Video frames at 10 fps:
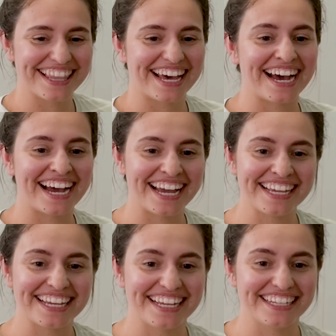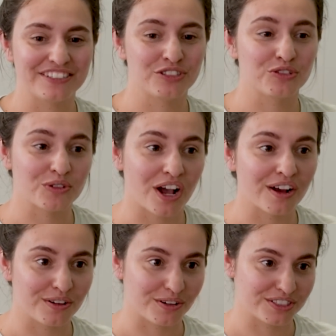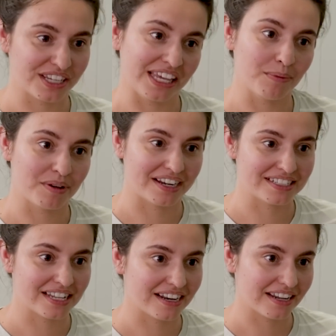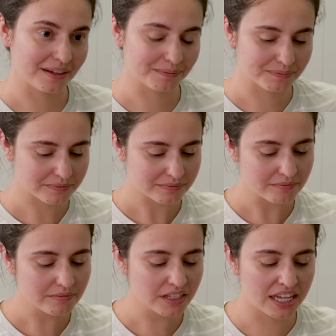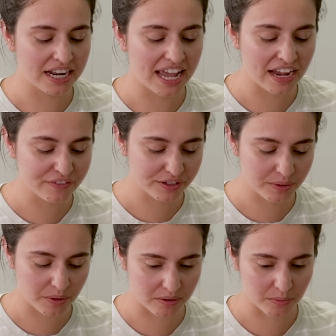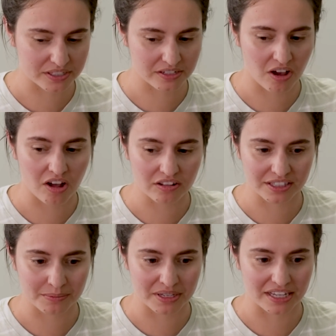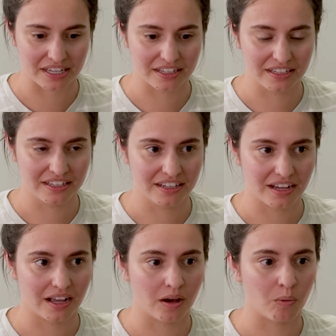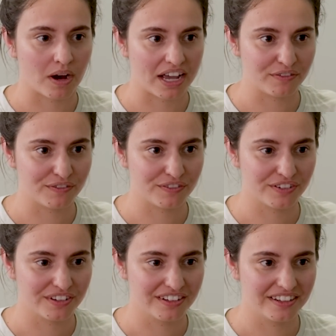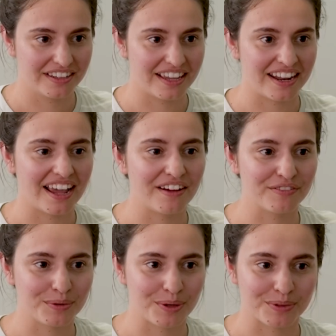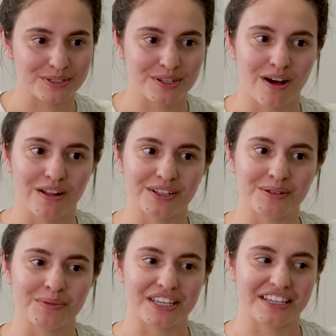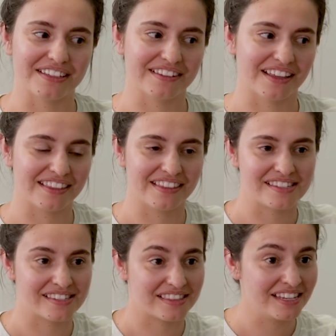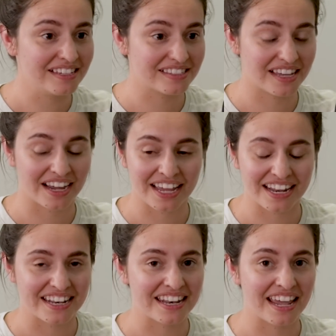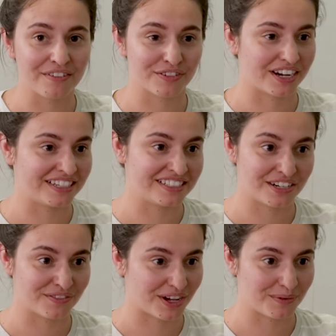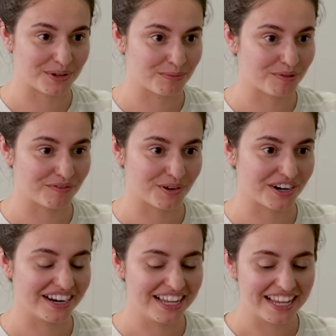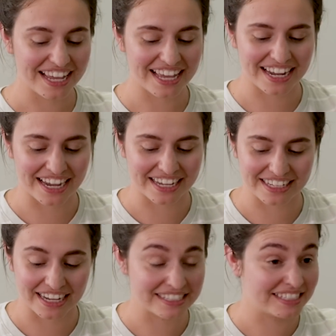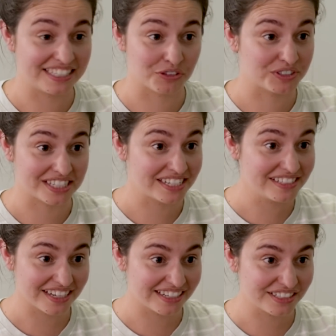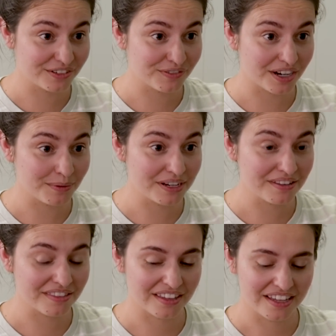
I struggle to keep an identity, and everyone was calling me a wife, and everyone was calling me like these things that I had never identified with before. And I still didn't identify with,